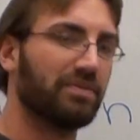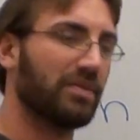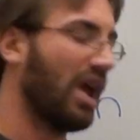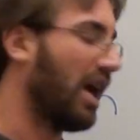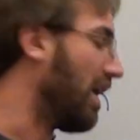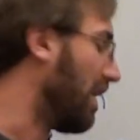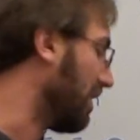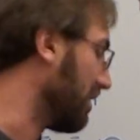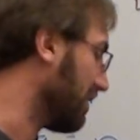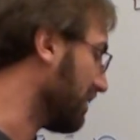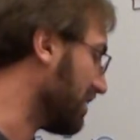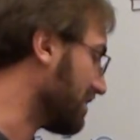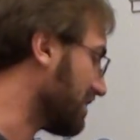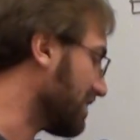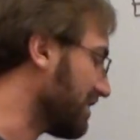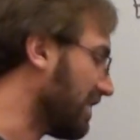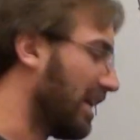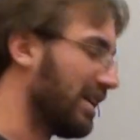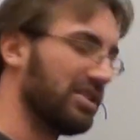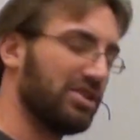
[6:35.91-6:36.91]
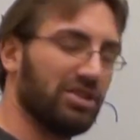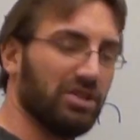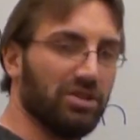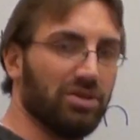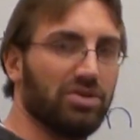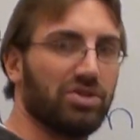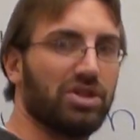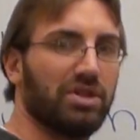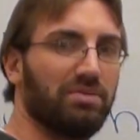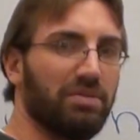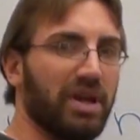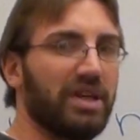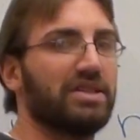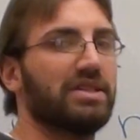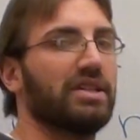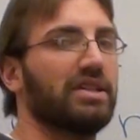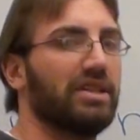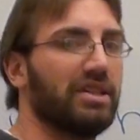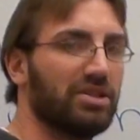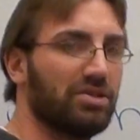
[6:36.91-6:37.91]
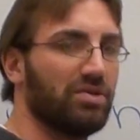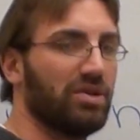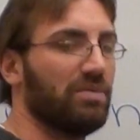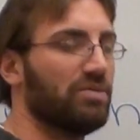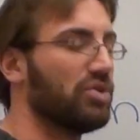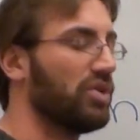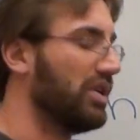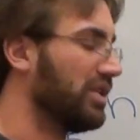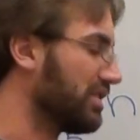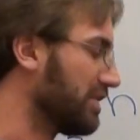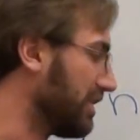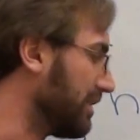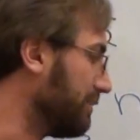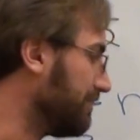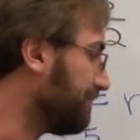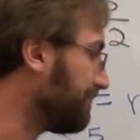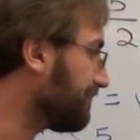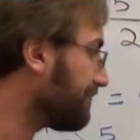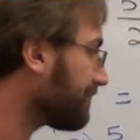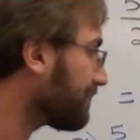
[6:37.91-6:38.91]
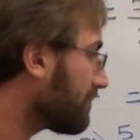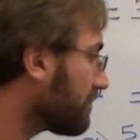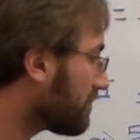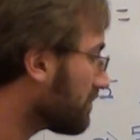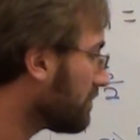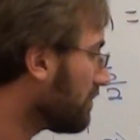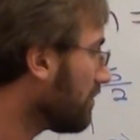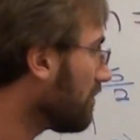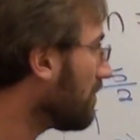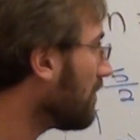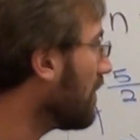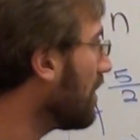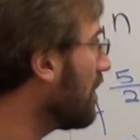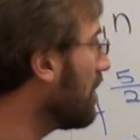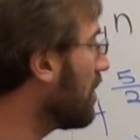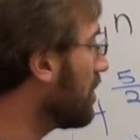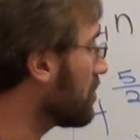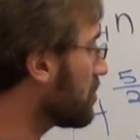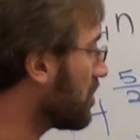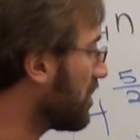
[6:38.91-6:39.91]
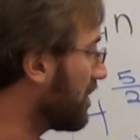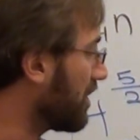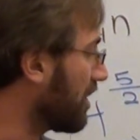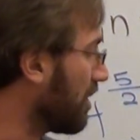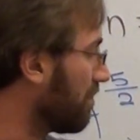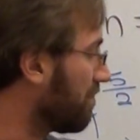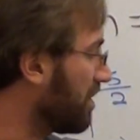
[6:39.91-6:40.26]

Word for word: Uh, this is not a solution, basically, is what I'm trying to say. So there you go.